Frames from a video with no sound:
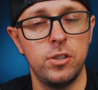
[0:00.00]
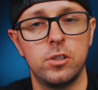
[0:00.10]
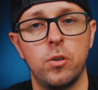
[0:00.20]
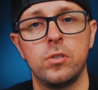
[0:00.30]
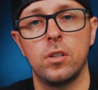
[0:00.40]

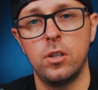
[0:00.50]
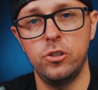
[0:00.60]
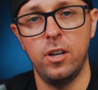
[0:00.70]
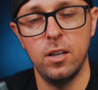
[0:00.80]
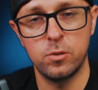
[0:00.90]
so it's
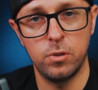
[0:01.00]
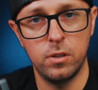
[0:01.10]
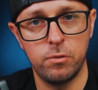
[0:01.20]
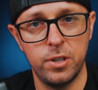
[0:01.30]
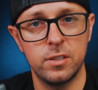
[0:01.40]
$100 worth
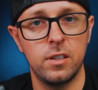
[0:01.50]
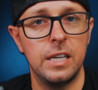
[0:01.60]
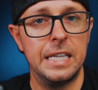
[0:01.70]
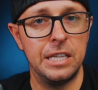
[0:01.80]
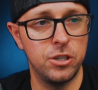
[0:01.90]
of risk
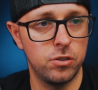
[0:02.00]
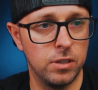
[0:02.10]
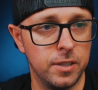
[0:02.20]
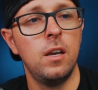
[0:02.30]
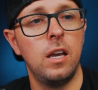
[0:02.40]
initially.